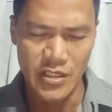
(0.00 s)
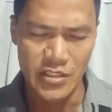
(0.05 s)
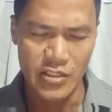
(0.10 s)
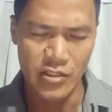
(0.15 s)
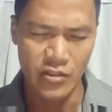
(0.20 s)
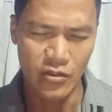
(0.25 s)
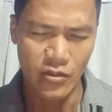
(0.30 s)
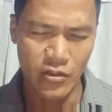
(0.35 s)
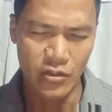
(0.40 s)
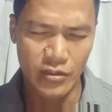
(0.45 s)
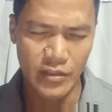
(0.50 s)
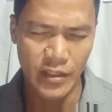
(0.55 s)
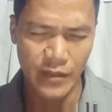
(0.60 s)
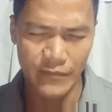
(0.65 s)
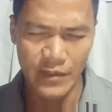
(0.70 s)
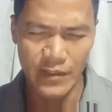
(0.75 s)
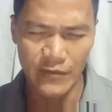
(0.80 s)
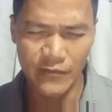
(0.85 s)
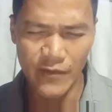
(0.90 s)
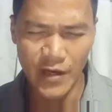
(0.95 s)
Yes, Lord,
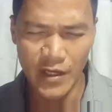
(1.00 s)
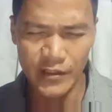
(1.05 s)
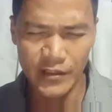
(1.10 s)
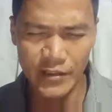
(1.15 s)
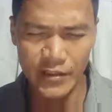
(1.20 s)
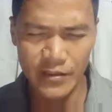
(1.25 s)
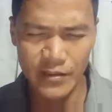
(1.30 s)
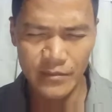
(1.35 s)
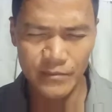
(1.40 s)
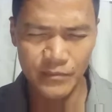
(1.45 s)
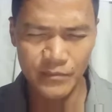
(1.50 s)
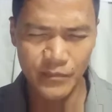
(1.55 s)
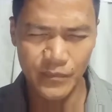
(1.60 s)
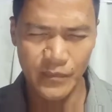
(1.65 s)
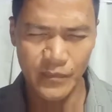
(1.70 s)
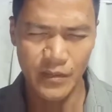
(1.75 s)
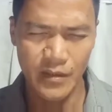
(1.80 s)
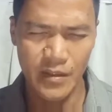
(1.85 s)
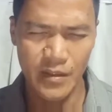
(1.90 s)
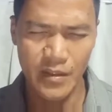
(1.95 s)
Heavenly Father,
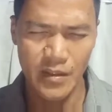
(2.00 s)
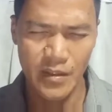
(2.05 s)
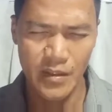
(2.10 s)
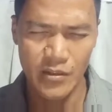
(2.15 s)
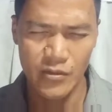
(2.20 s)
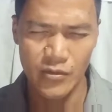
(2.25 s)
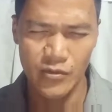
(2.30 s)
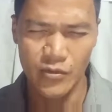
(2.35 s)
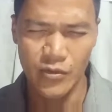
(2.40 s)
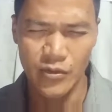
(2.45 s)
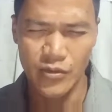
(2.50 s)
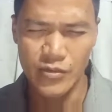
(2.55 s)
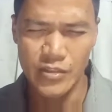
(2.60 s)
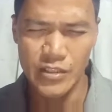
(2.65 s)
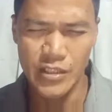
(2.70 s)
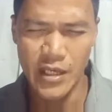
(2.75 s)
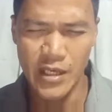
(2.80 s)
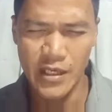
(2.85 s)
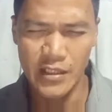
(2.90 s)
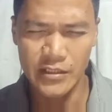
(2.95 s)
to your
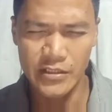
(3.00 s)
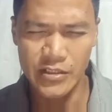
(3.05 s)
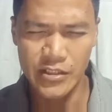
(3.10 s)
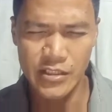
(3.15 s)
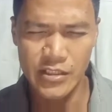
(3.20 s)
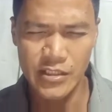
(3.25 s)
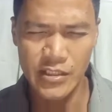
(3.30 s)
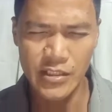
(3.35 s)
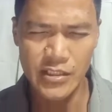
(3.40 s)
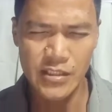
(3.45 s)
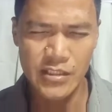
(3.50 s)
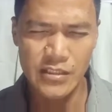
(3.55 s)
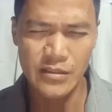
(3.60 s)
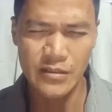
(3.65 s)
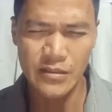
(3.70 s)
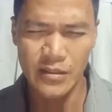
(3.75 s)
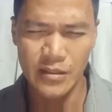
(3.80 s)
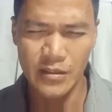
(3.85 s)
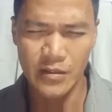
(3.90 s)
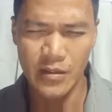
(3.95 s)
Son,
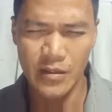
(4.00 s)
Jesus,